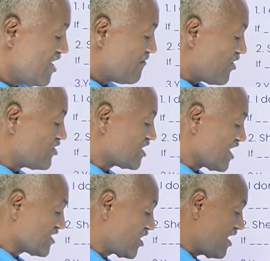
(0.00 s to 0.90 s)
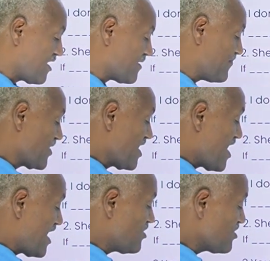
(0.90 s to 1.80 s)
For instance, here,
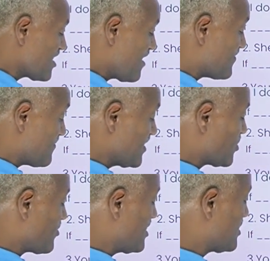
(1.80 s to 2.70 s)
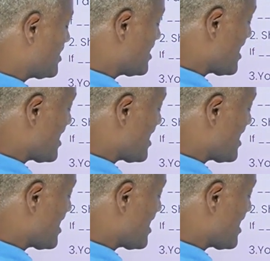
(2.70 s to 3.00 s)
I don't have, the first one is done.